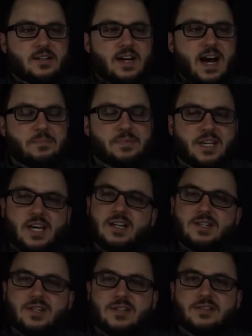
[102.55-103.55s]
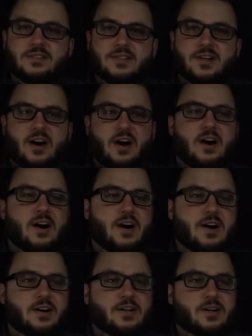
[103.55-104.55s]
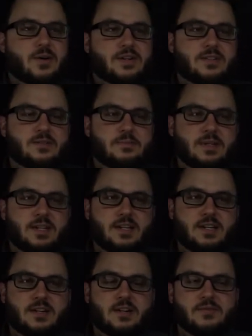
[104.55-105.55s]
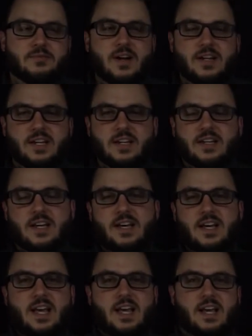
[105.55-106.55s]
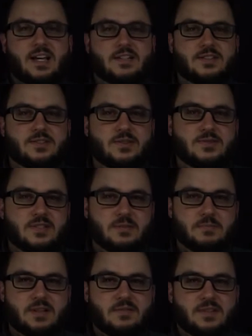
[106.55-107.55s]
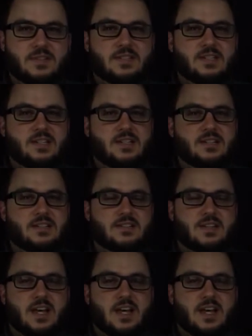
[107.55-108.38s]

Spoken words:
applications are going to be running and using PVCs,